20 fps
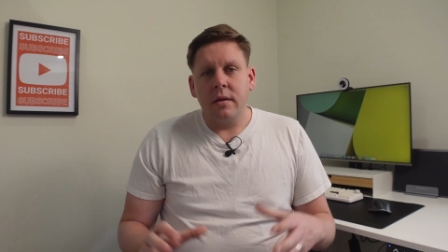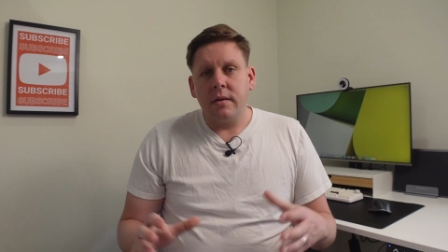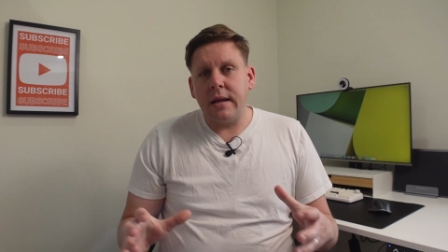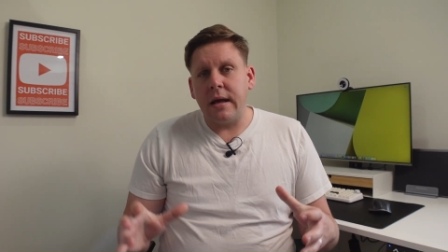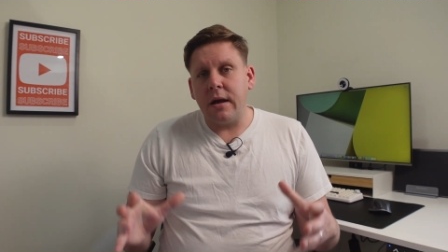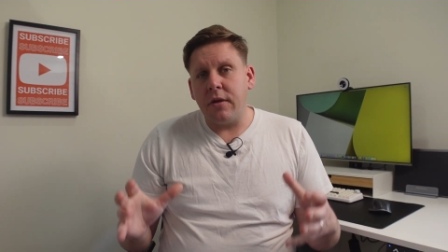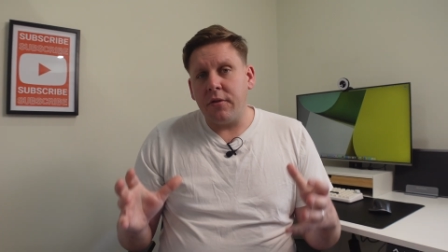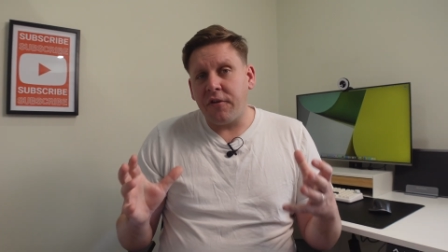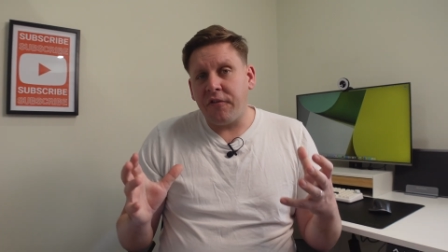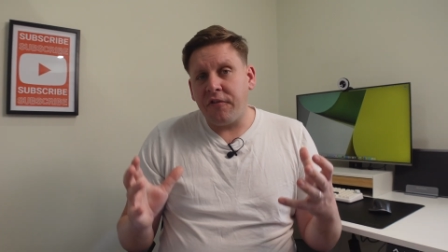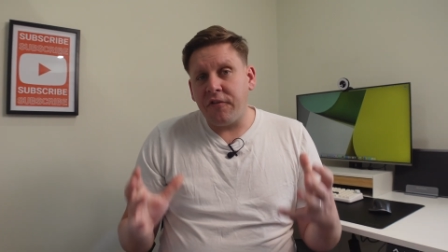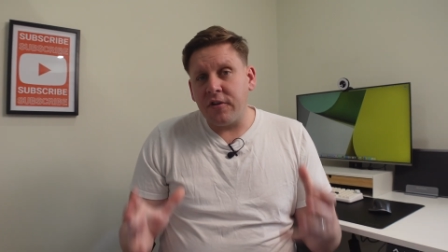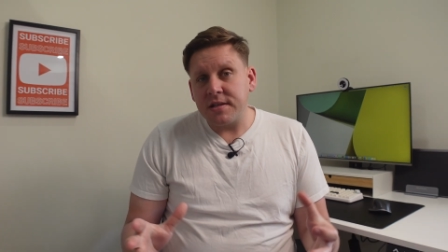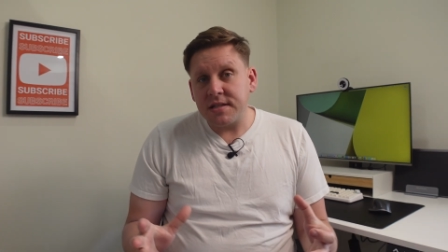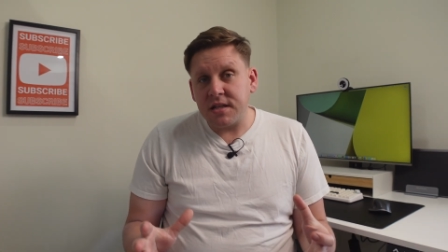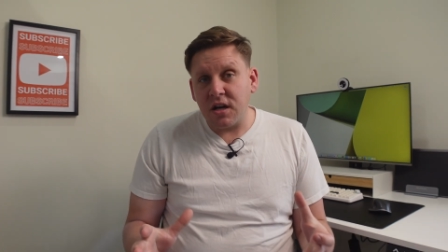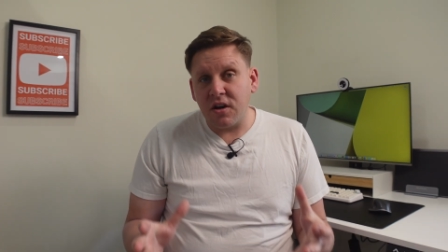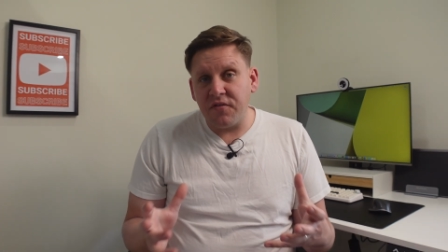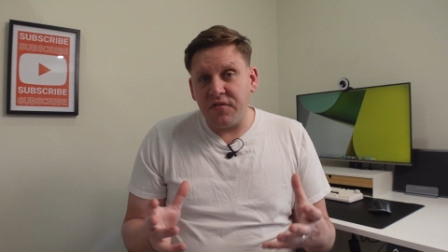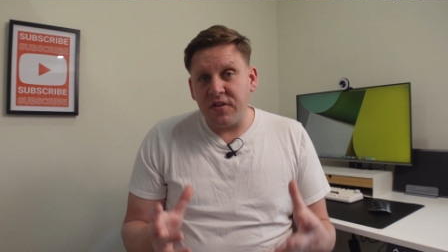Now, the
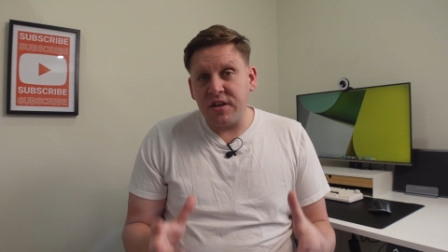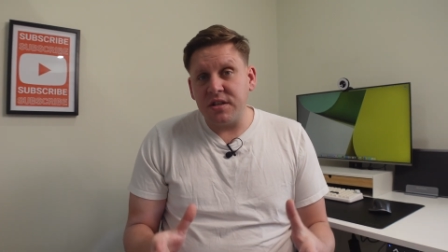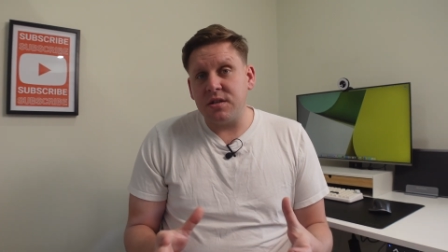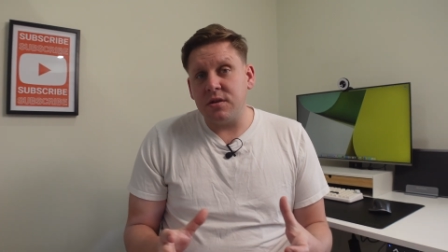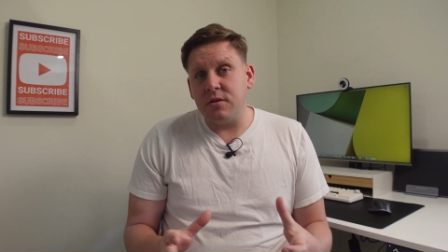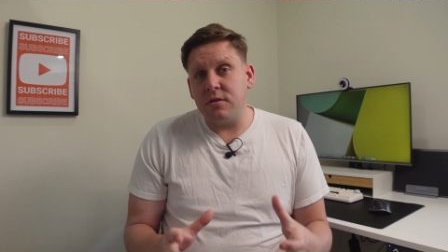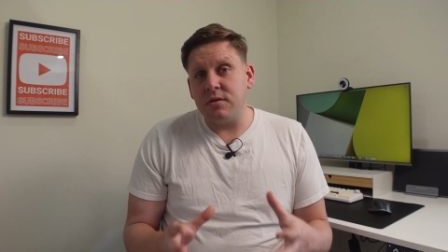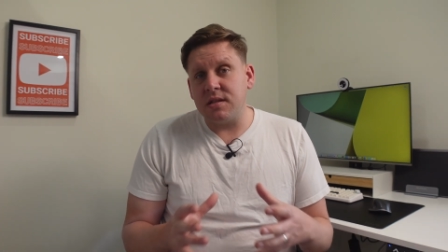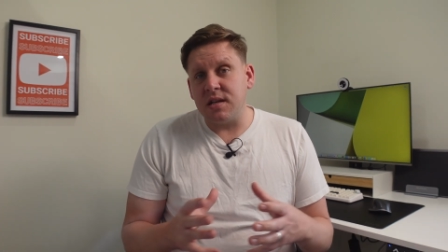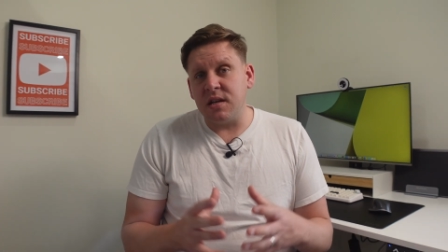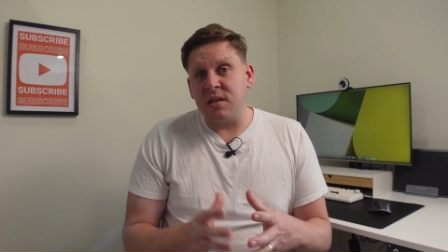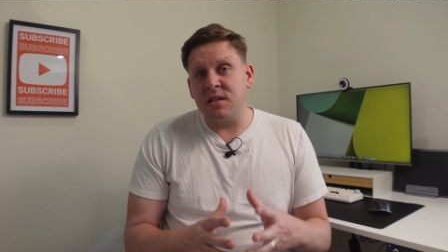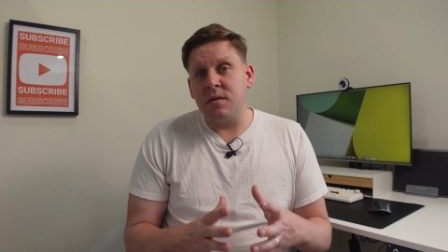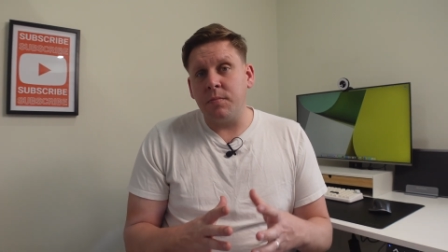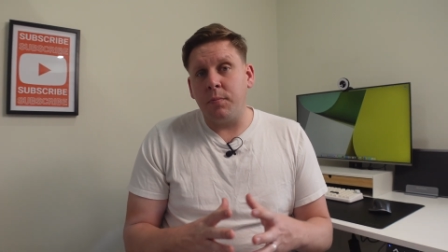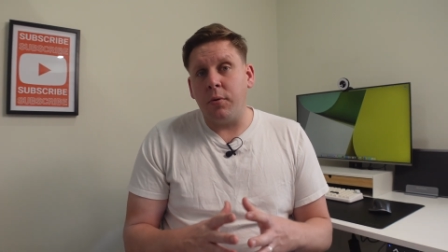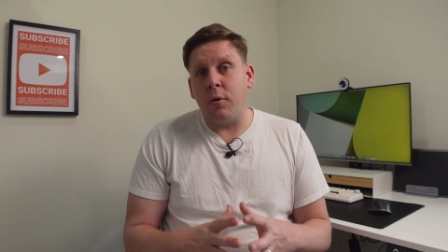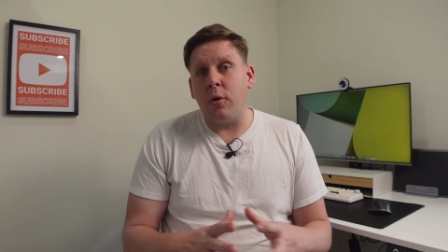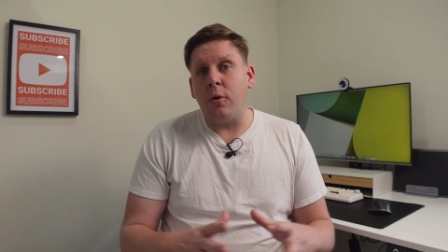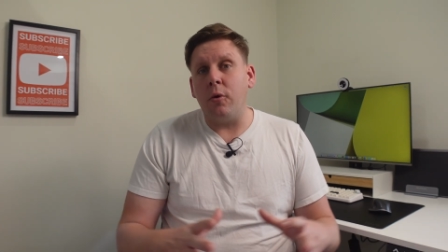Freestyle V2 does
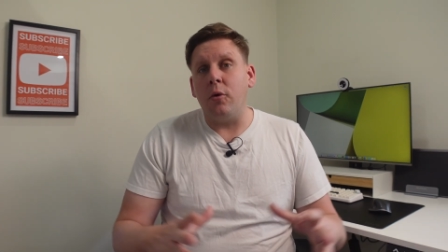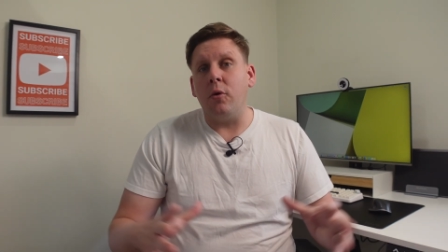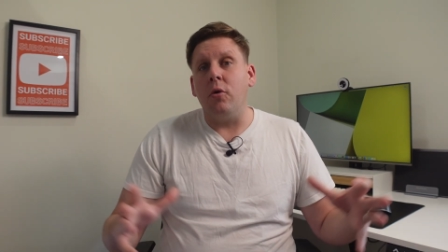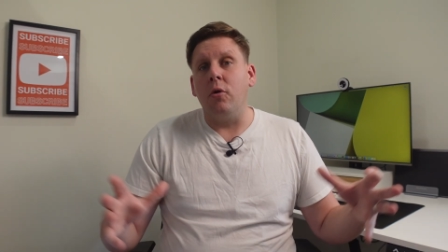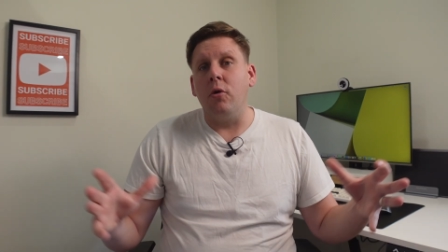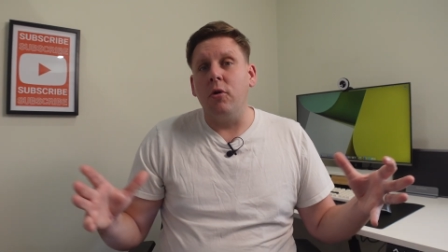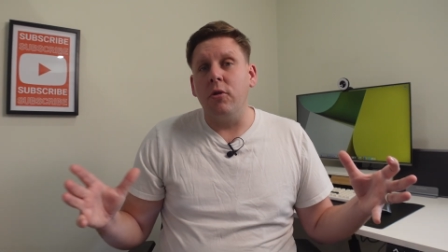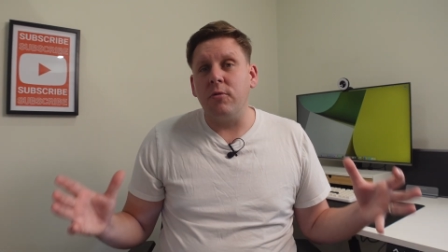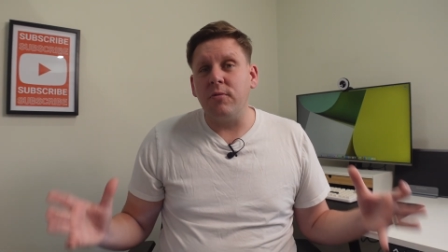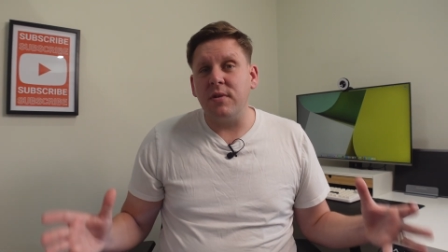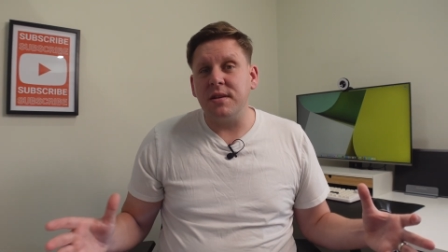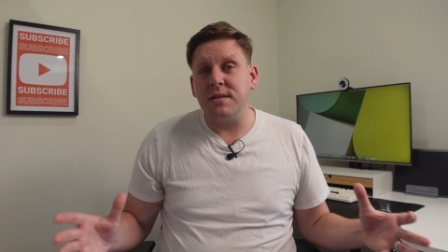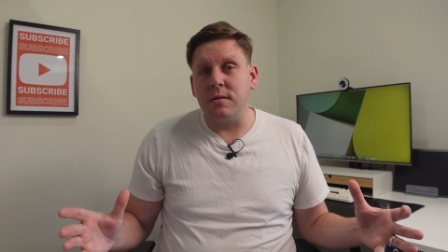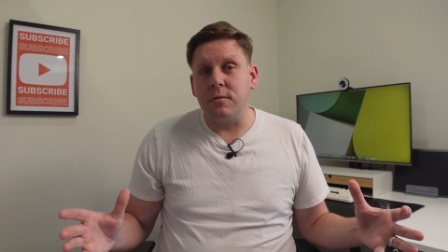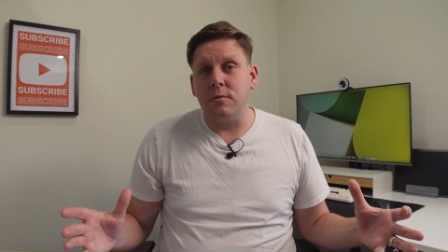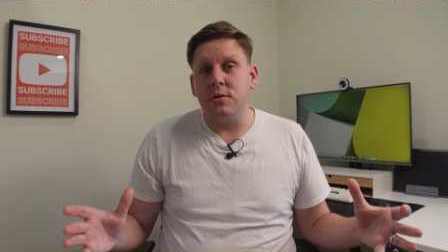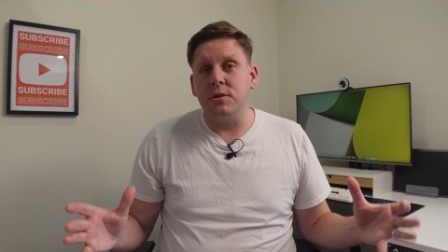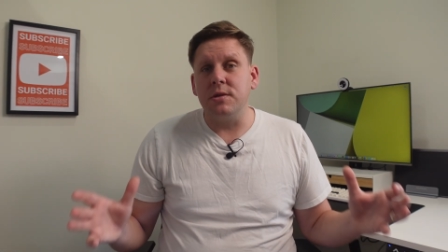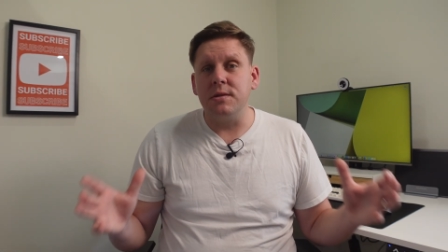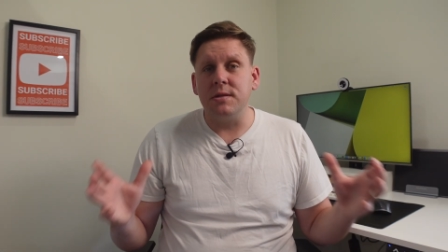support all the
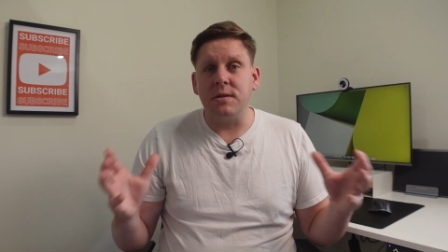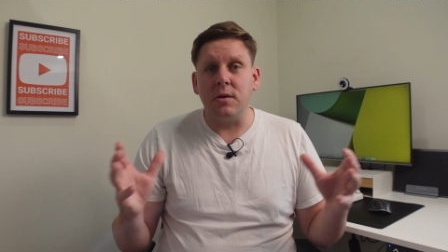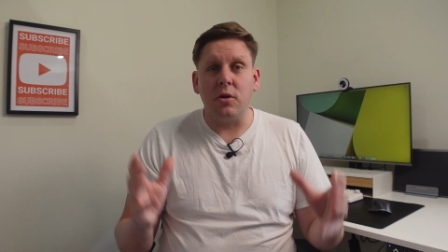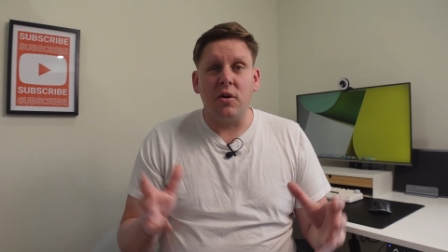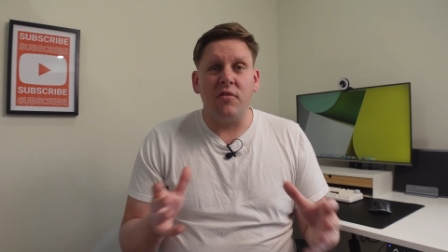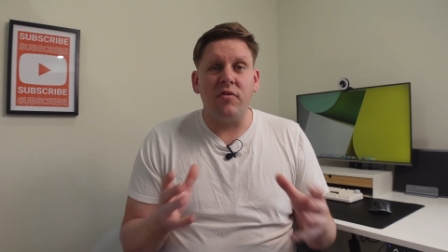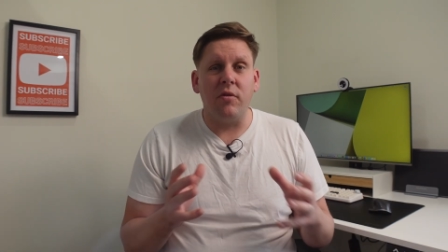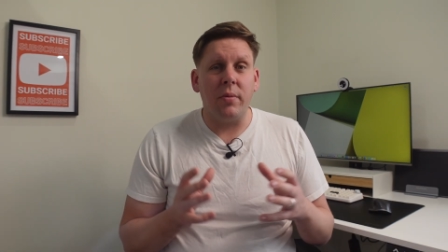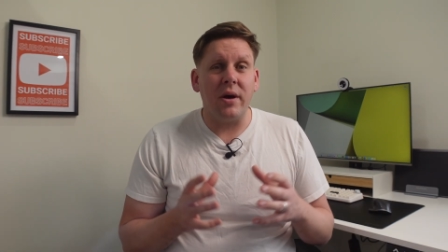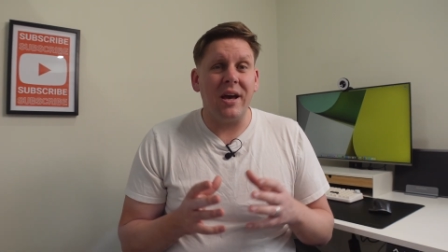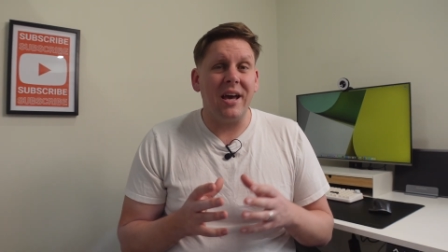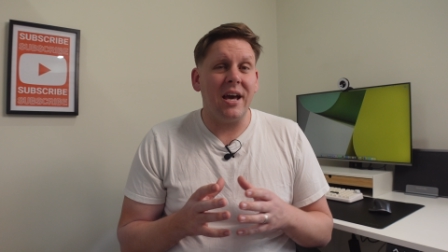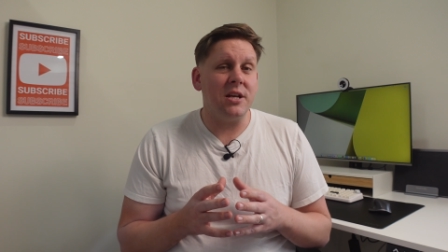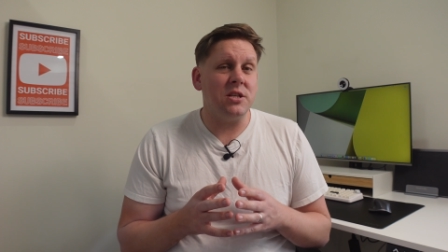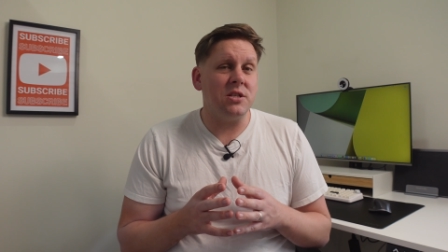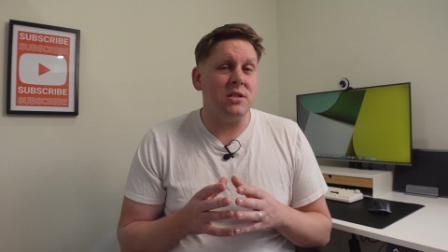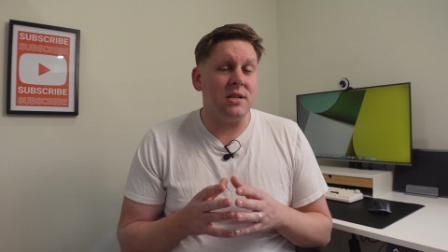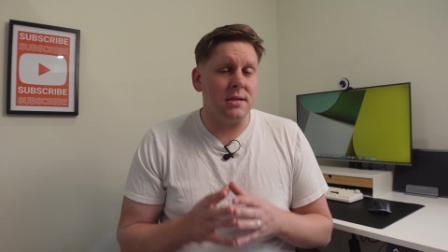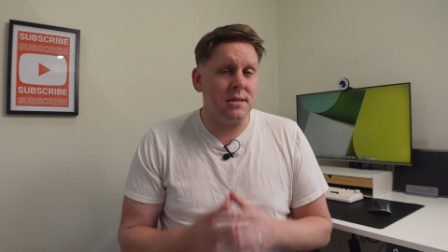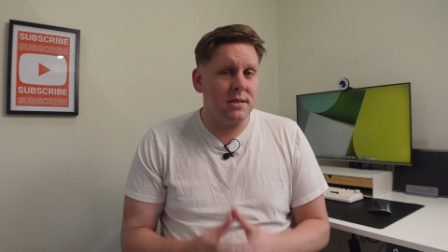resolutions on offer by
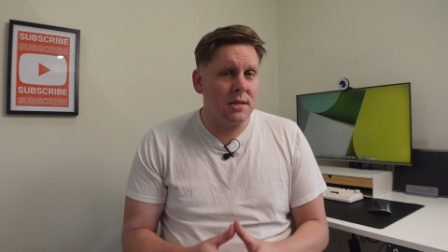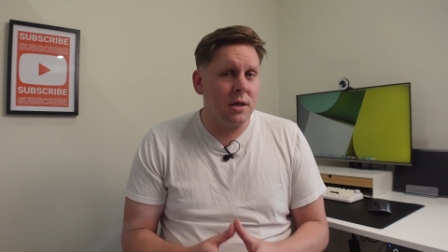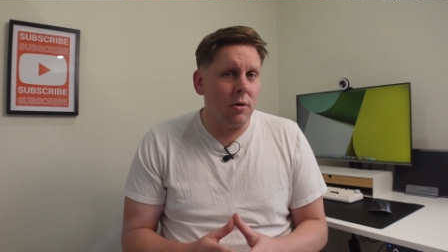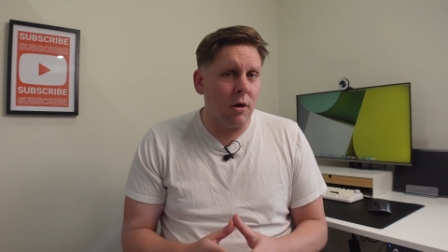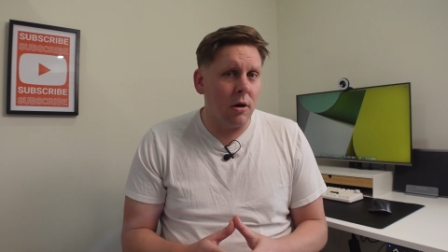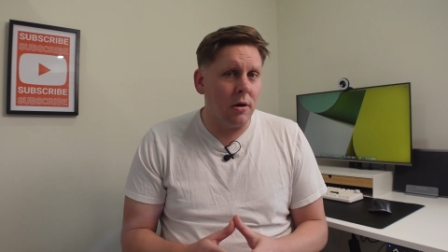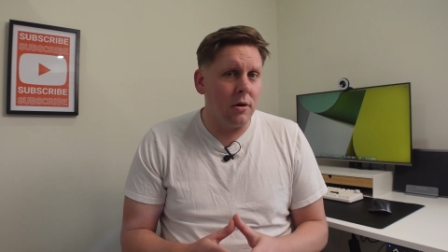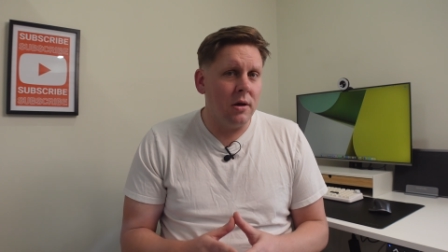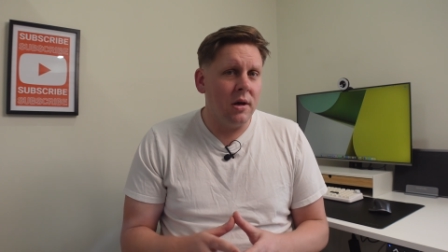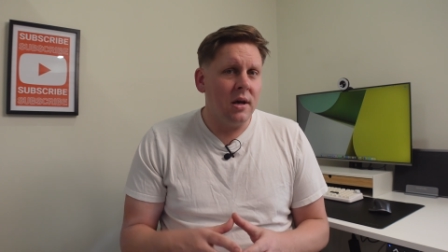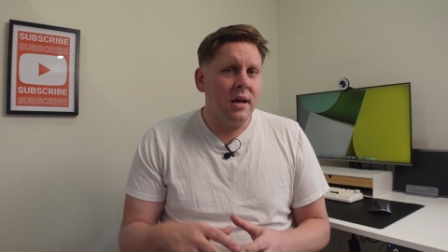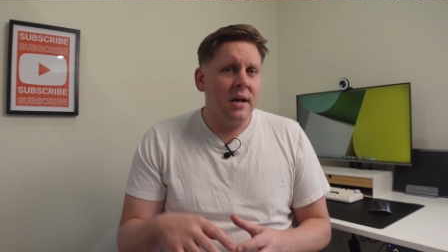HD Zero,